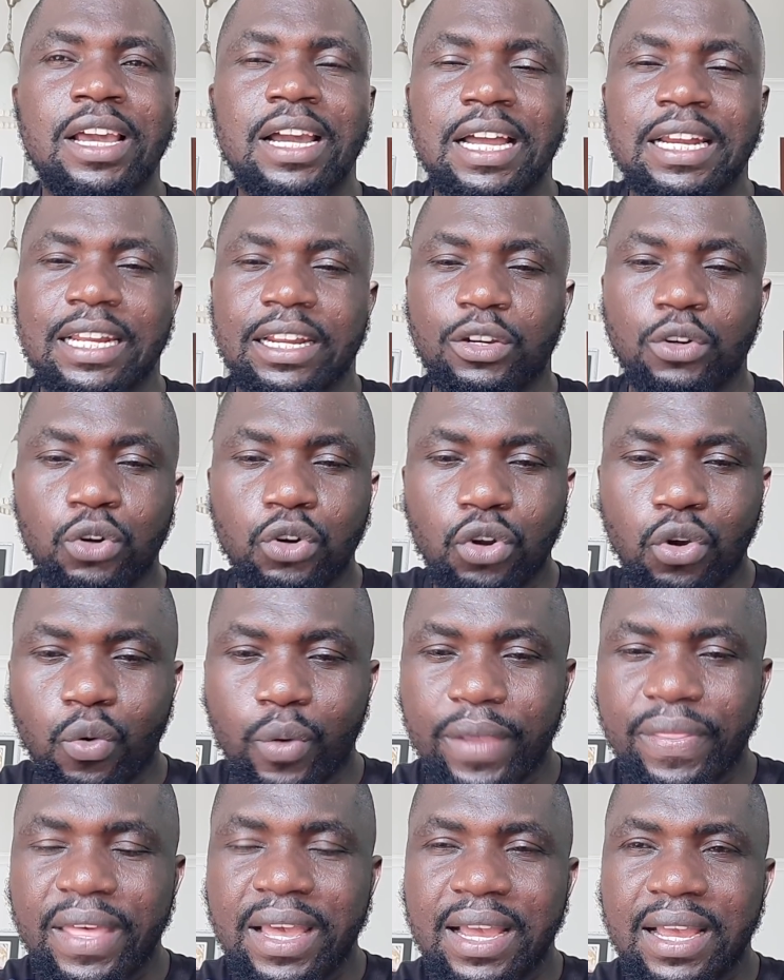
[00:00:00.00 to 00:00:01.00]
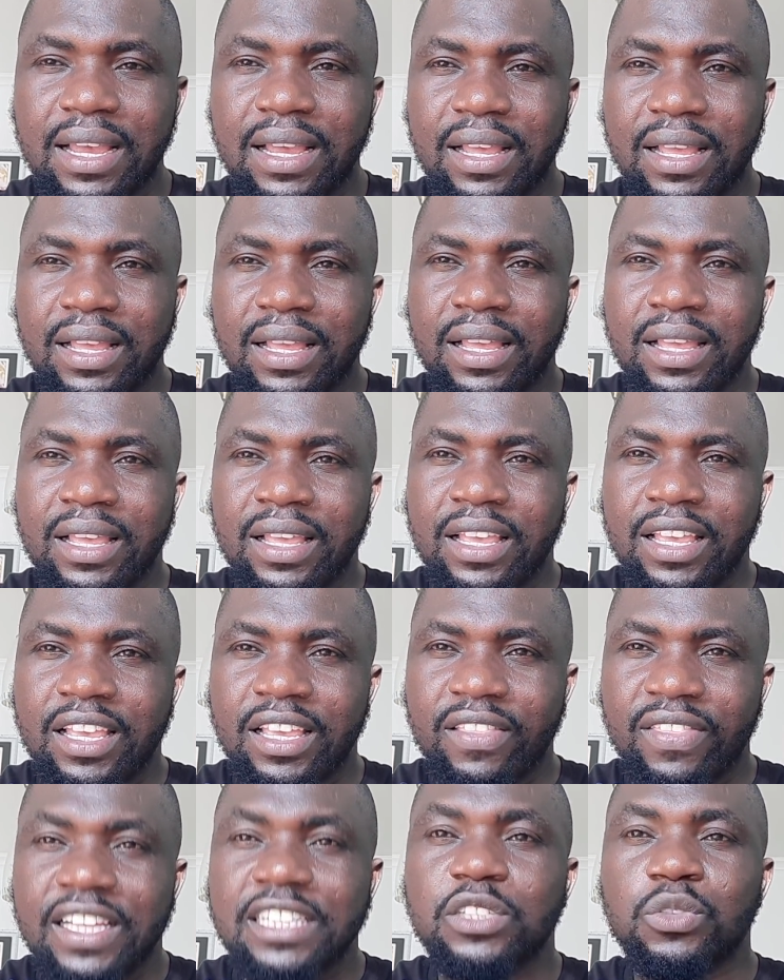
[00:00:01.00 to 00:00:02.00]
And I don't know whether
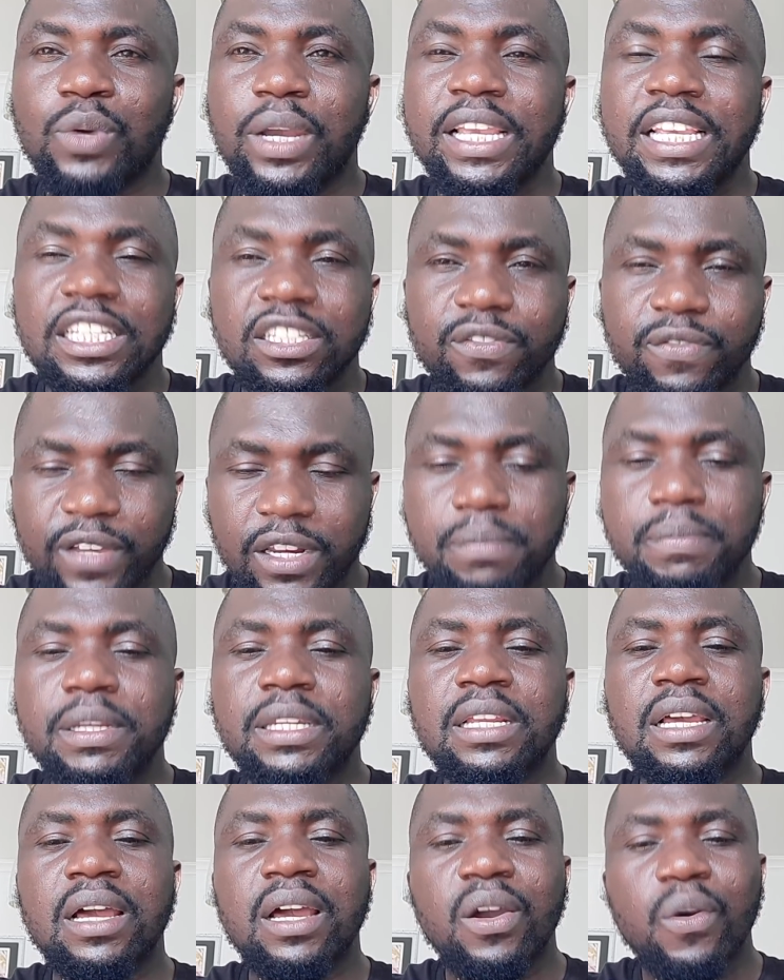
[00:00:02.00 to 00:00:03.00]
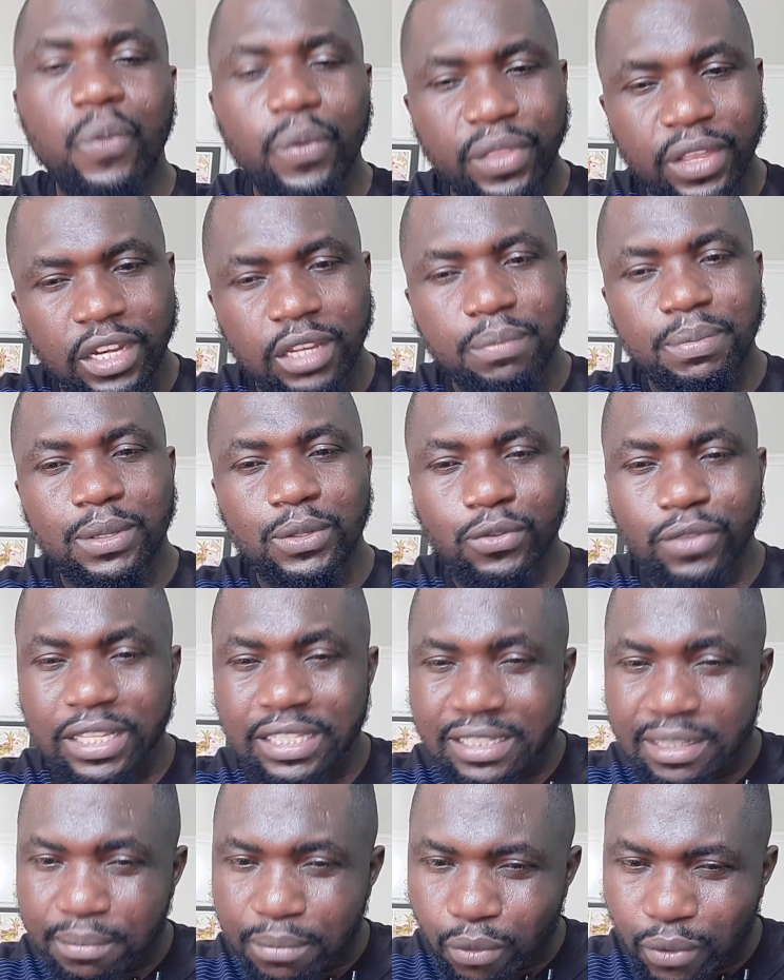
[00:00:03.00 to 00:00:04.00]
that's why he's very bitter with the DP. So
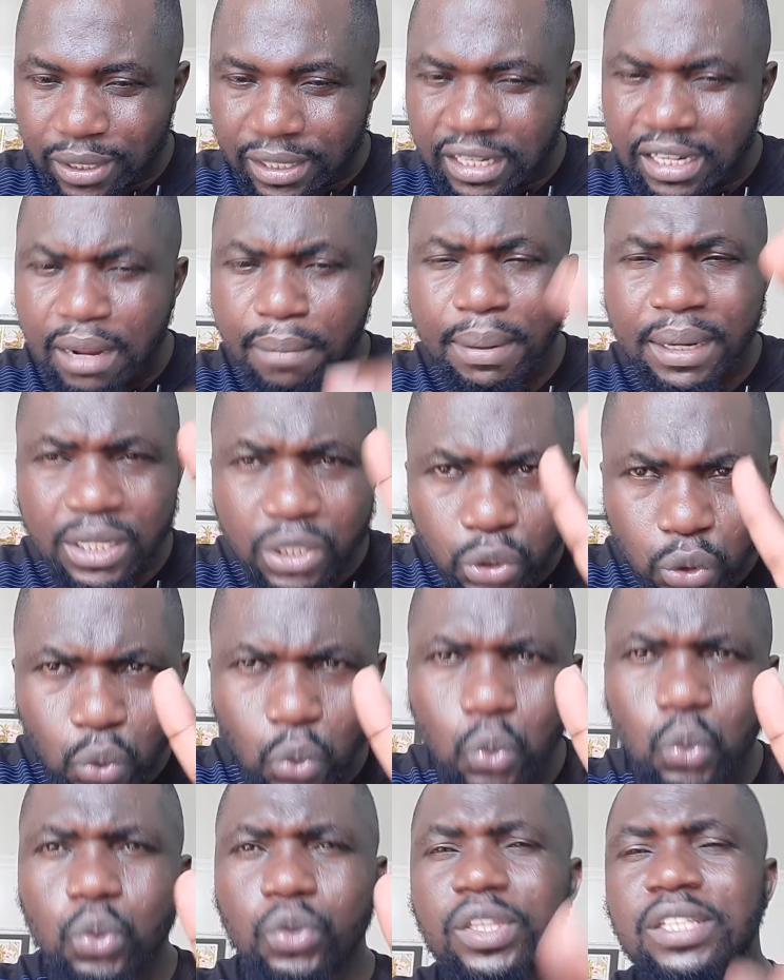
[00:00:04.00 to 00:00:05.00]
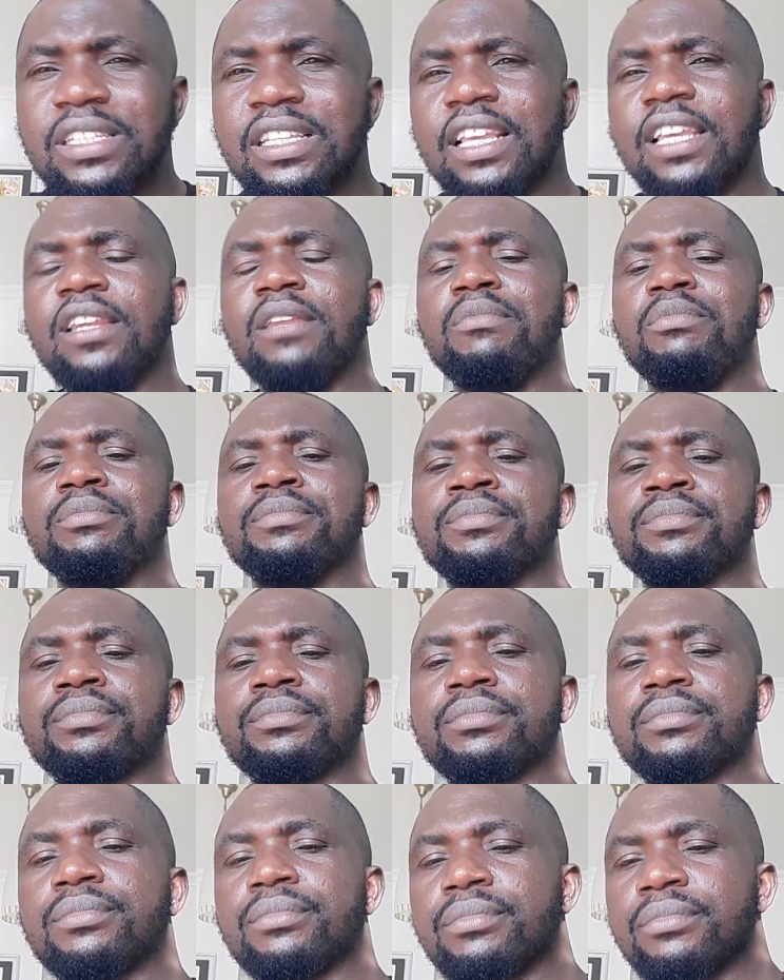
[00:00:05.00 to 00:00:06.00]
that's number one. Number two, the second
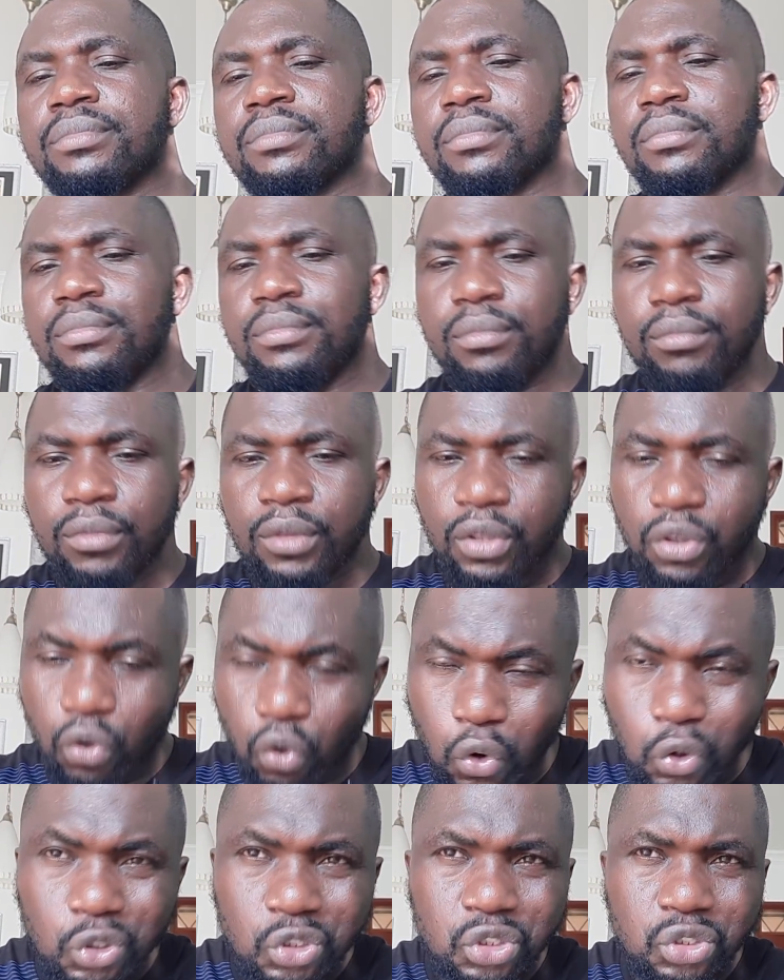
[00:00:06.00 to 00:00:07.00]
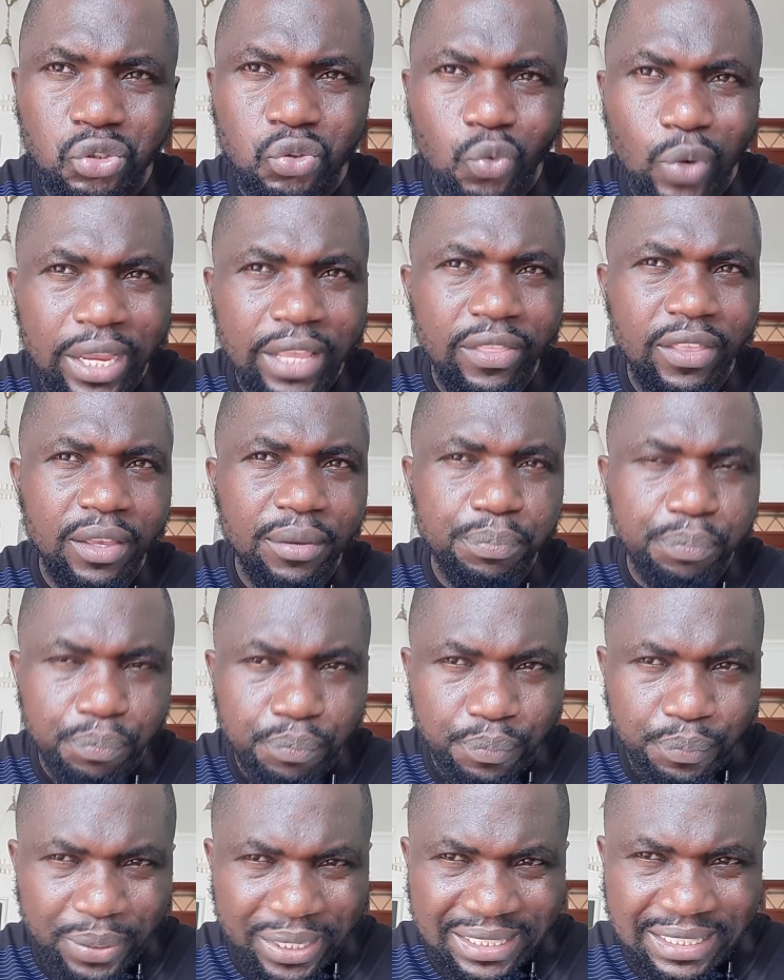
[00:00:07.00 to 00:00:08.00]
cause why the
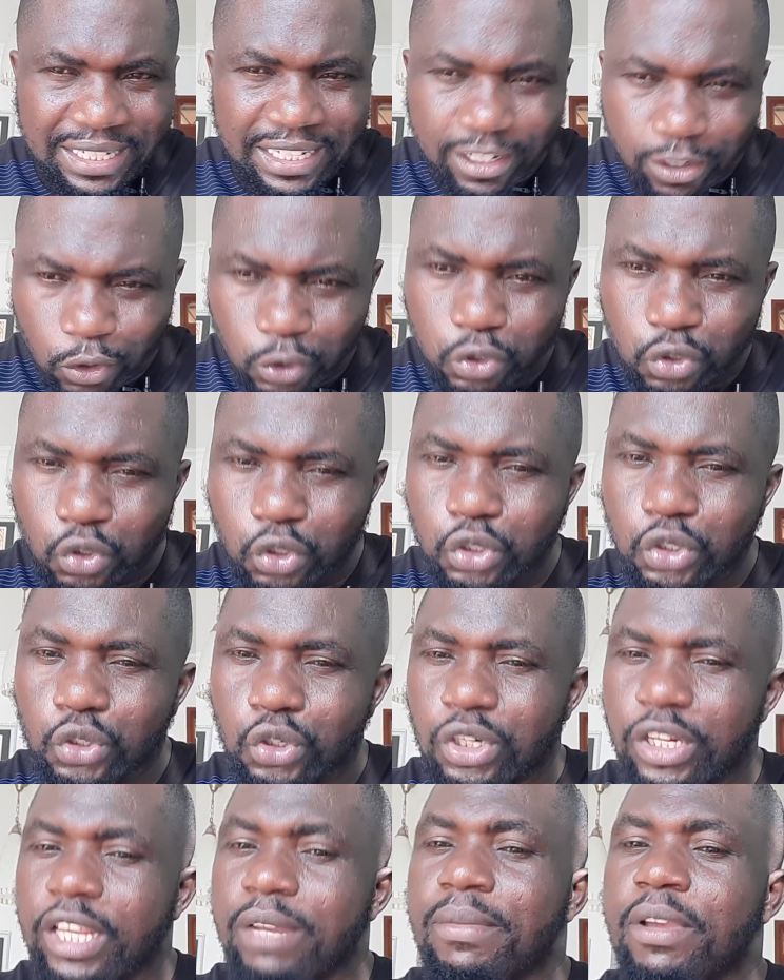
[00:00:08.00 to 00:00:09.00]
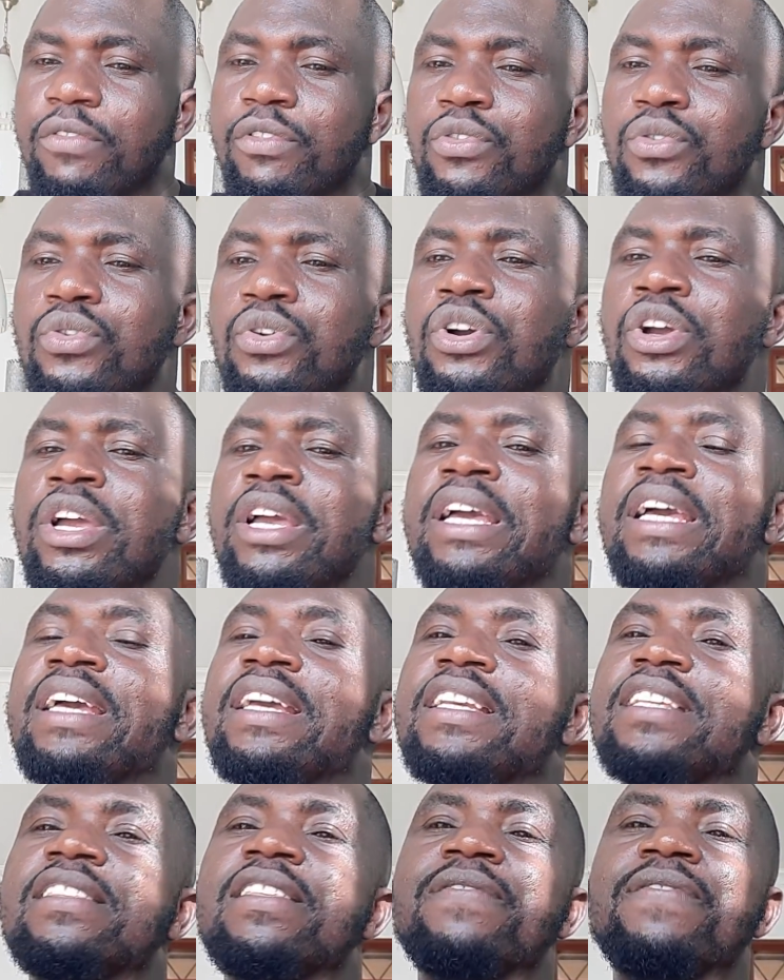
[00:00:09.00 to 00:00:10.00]
president lost control, in my view,
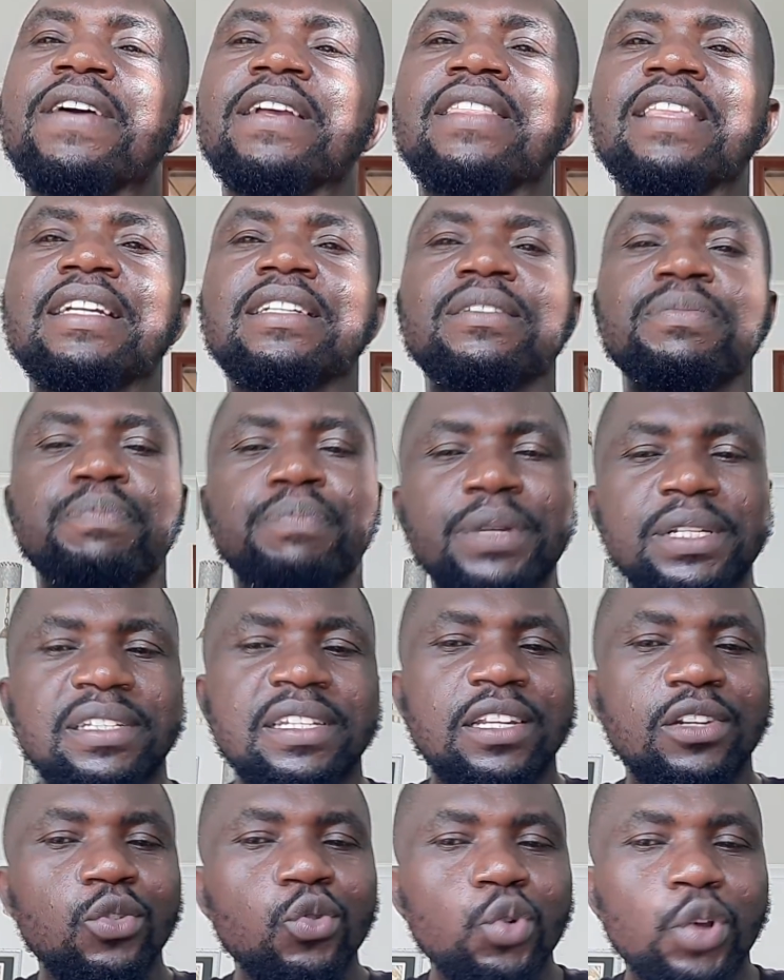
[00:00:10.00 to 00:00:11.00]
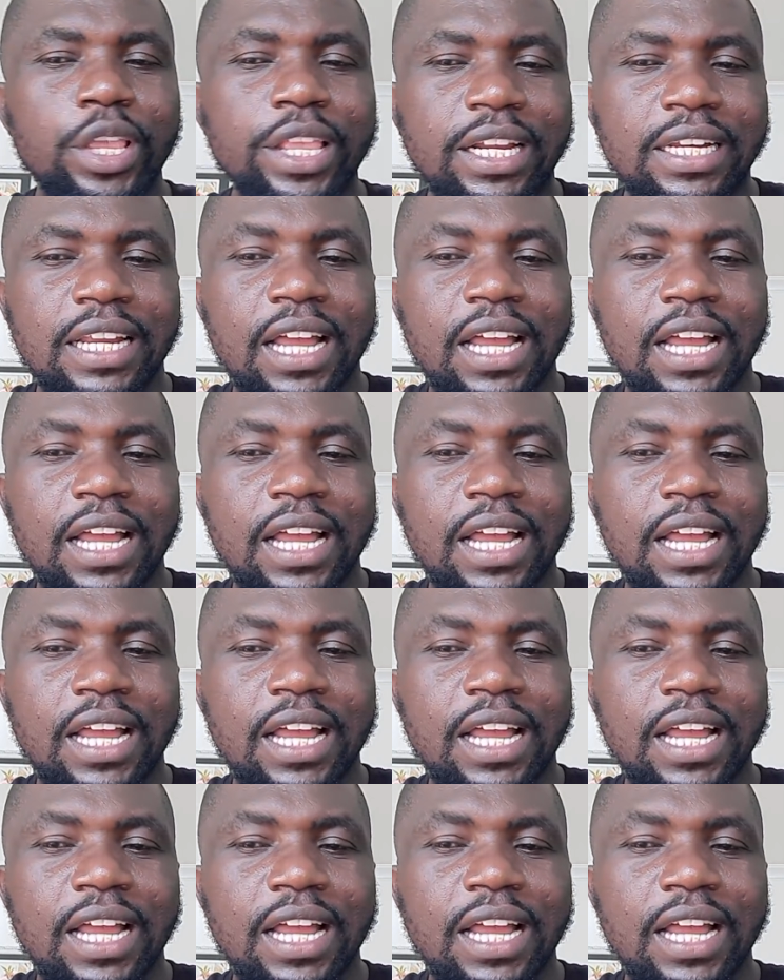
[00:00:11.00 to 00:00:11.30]
is the fact that President Uhuru Kenyatta